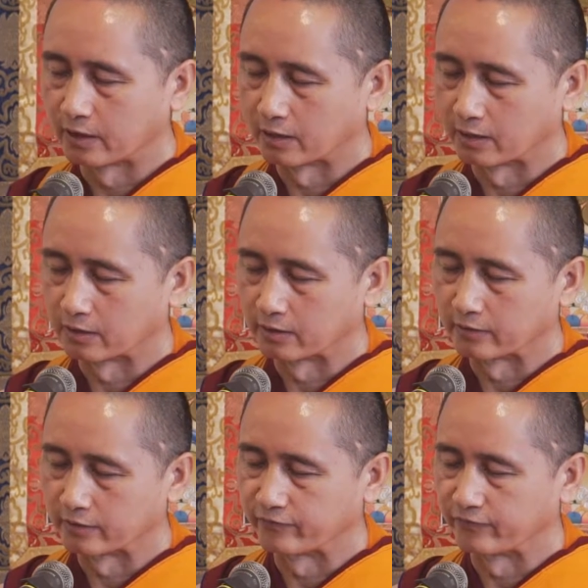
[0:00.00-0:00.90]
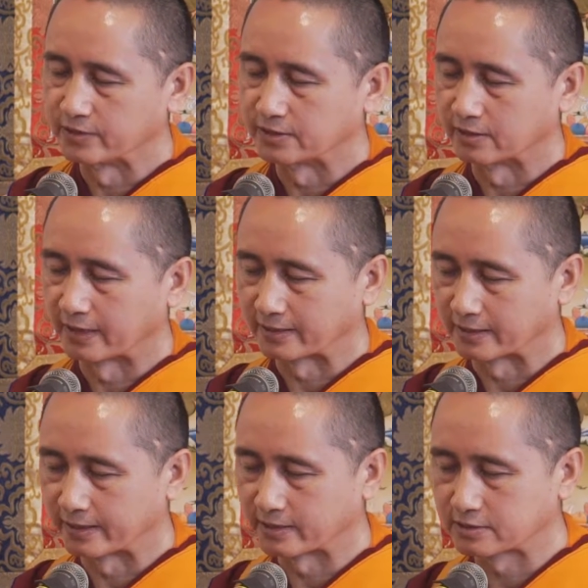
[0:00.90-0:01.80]
uh, the physical
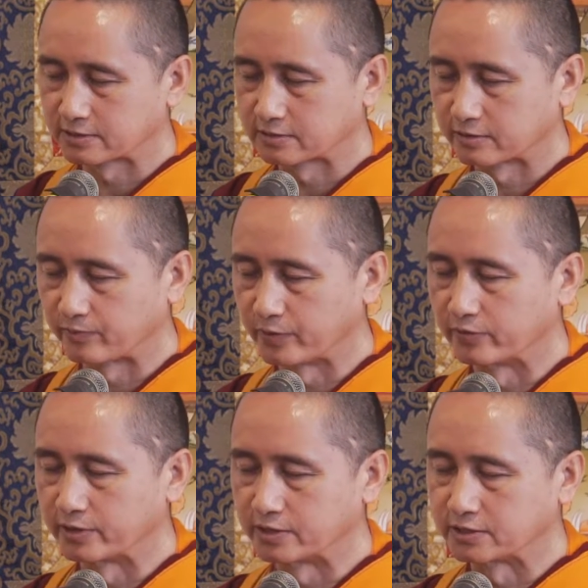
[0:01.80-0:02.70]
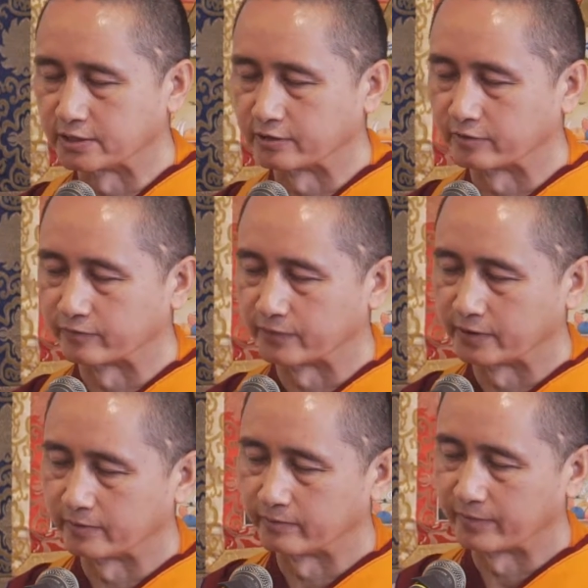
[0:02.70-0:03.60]
aggregates, purity state of
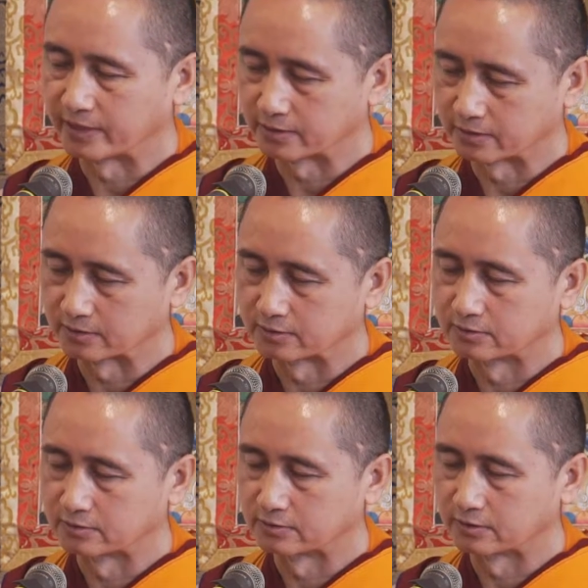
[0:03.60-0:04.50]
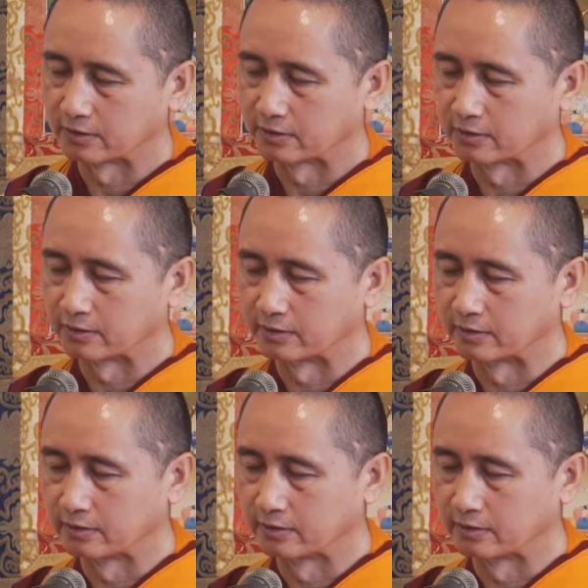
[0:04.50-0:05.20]
the mental Uh,